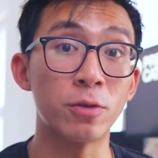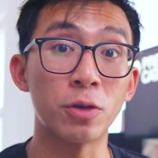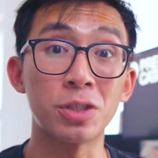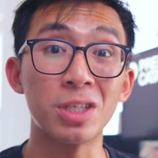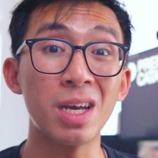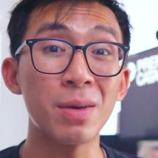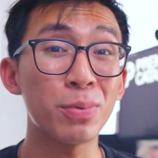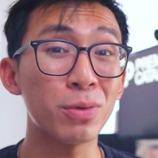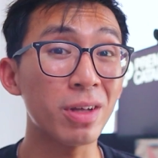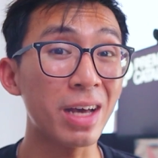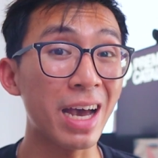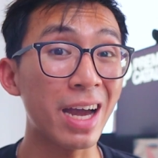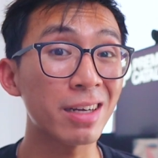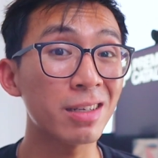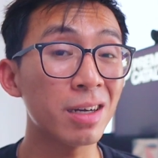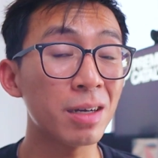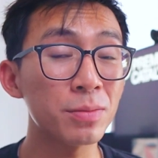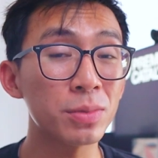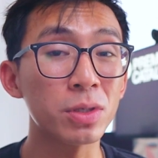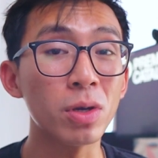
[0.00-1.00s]
For example,
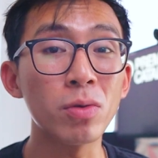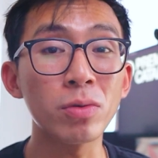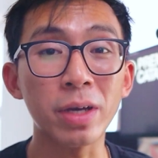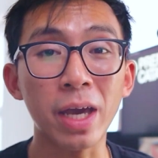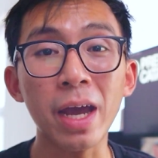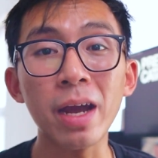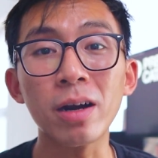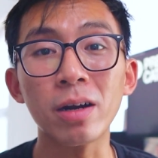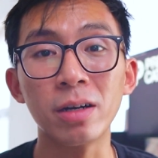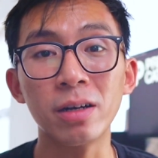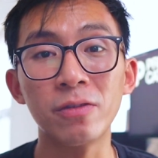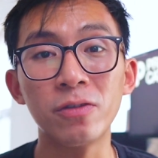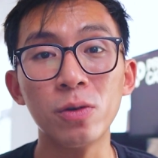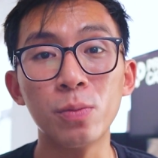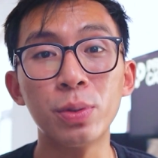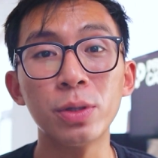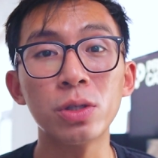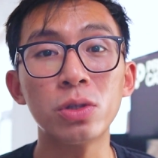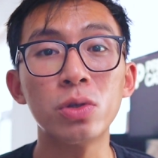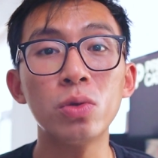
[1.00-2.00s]
adcoms don't care if you
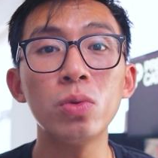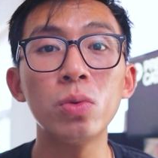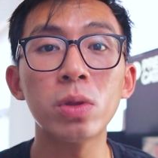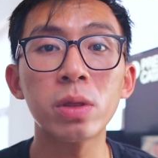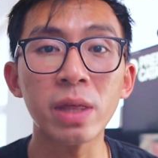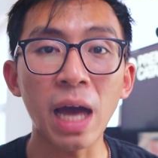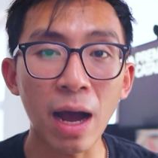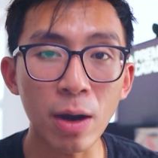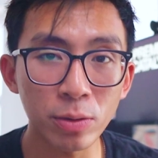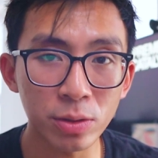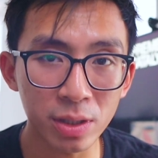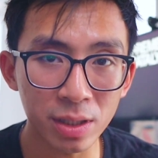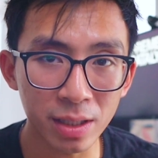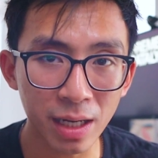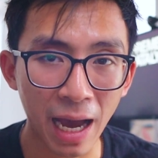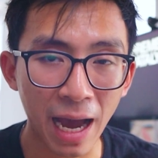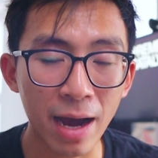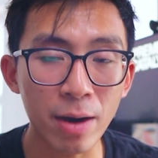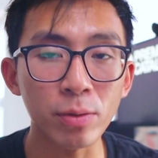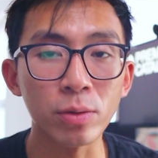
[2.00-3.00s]
put 2,000
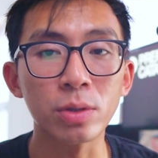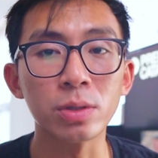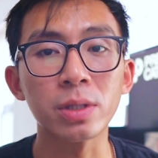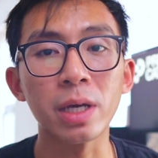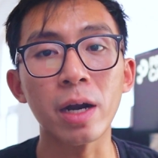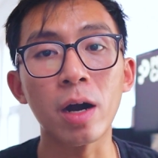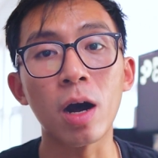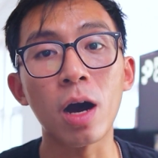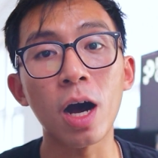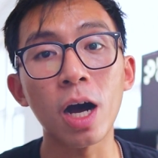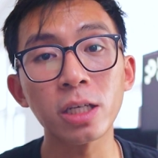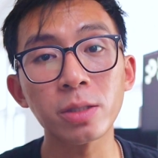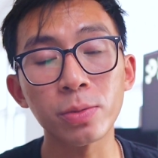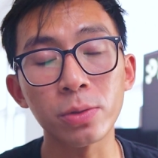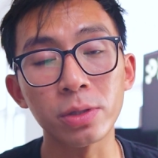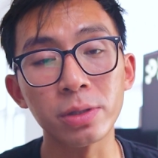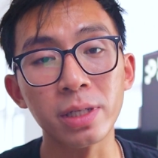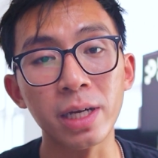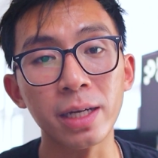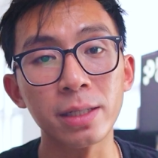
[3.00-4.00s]
hours at a
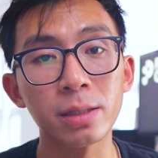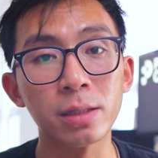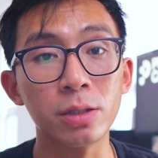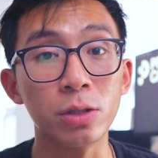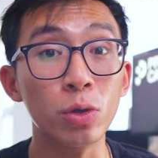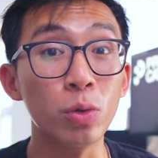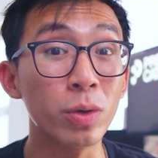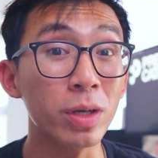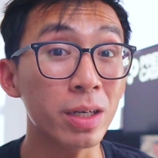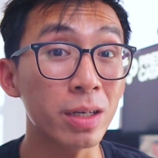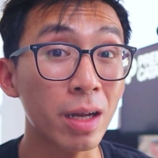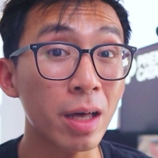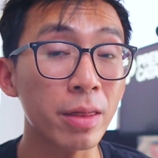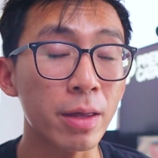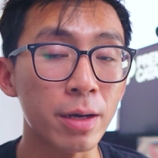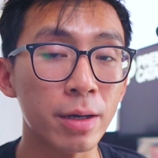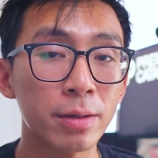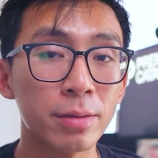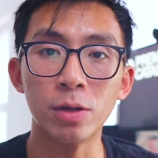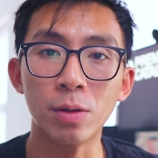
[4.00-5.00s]
hospital desk doing nothing.